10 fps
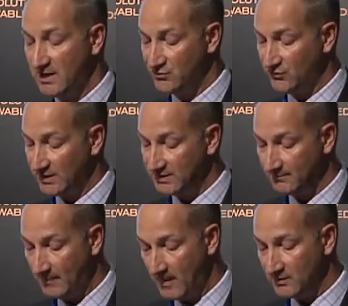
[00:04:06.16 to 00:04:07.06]
metrics
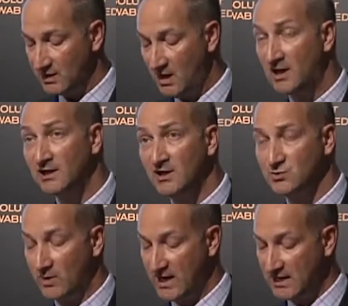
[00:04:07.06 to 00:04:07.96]
to
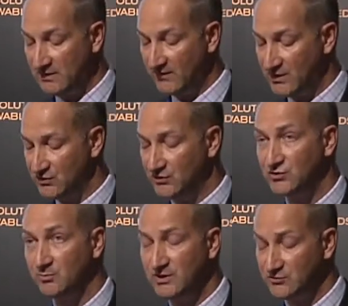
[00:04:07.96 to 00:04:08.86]
highlight where innovation
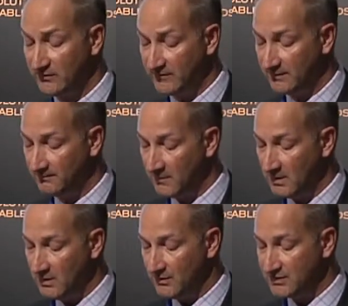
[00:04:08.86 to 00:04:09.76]
should be driven,
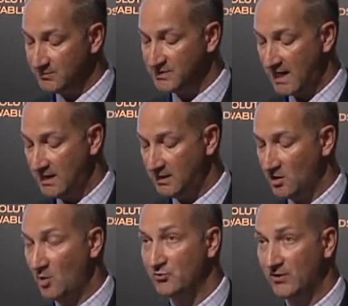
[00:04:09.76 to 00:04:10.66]
thus
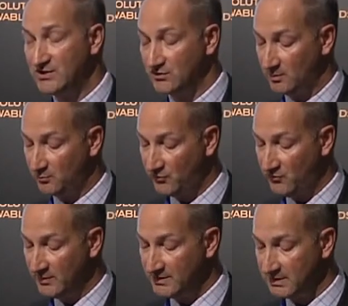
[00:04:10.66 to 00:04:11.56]
obtaining operational
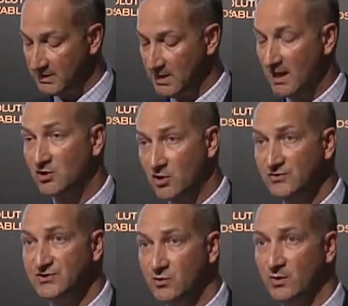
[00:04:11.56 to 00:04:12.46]
improvement and
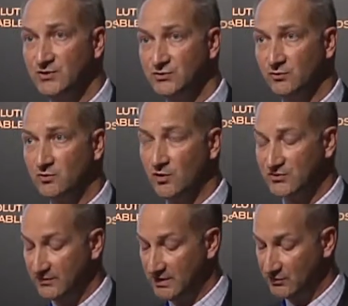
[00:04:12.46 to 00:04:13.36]
consequential
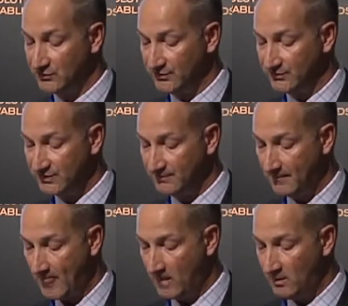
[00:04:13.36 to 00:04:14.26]
cost reductions.
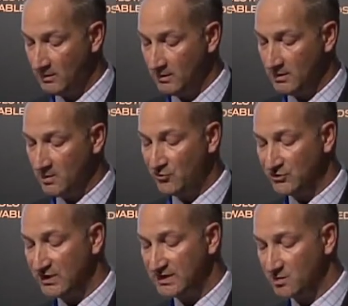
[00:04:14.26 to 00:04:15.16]
The
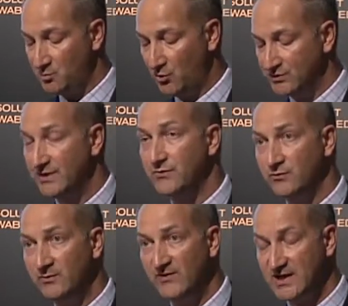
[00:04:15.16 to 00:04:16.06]
project is supported
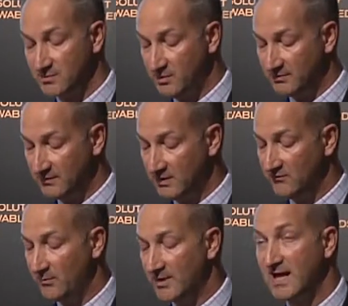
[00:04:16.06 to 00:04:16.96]
through investment
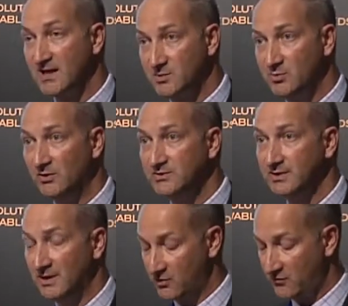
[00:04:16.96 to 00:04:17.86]
from the Catapult
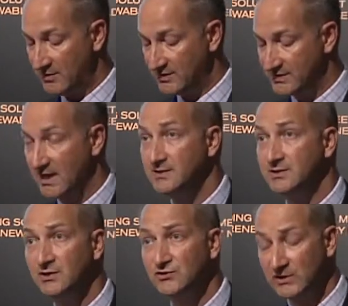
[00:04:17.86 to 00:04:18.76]
and the Crown Estate
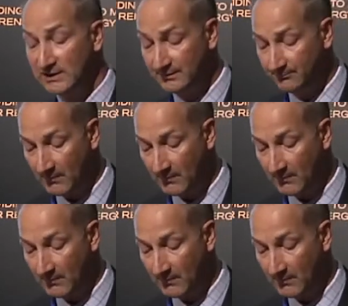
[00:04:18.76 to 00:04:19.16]
initially